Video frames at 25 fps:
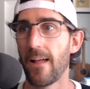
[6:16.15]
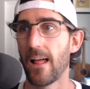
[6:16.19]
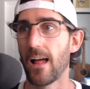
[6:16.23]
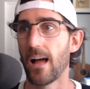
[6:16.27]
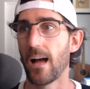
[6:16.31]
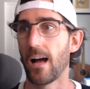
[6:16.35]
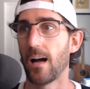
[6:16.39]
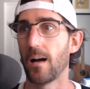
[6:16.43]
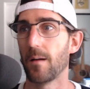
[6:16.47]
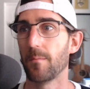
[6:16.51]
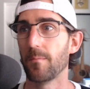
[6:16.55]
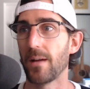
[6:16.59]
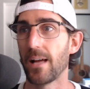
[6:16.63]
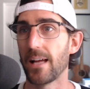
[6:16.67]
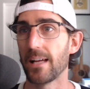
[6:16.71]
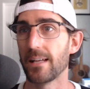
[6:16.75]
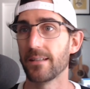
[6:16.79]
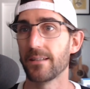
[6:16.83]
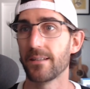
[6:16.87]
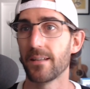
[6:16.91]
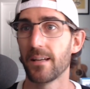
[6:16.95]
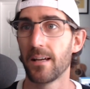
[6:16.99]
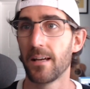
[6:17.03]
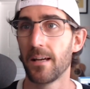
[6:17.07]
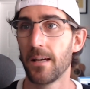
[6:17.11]

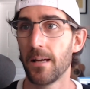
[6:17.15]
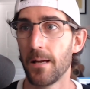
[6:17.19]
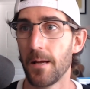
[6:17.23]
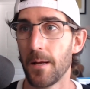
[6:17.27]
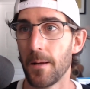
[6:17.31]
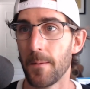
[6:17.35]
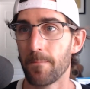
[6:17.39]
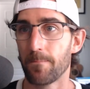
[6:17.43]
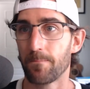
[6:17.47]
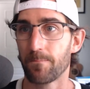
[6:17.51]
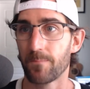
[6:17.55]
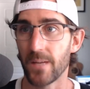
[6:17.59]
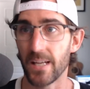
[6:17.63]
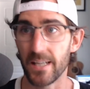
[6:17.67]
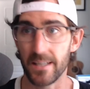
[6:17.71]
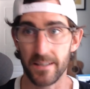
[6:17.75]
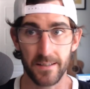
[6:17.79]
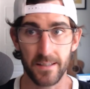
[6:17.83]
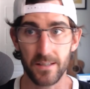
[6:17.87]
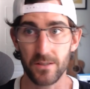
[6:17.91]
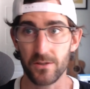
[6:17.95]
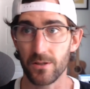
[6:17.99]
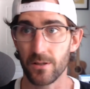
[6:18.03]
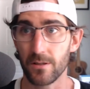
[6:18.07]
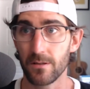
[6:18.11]
And in
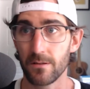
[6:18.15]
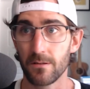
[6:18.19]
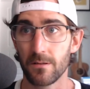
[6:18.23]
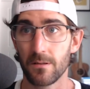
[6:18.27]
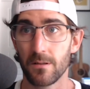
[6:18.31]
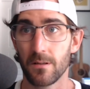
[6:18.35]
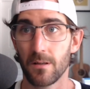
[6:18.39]
addition,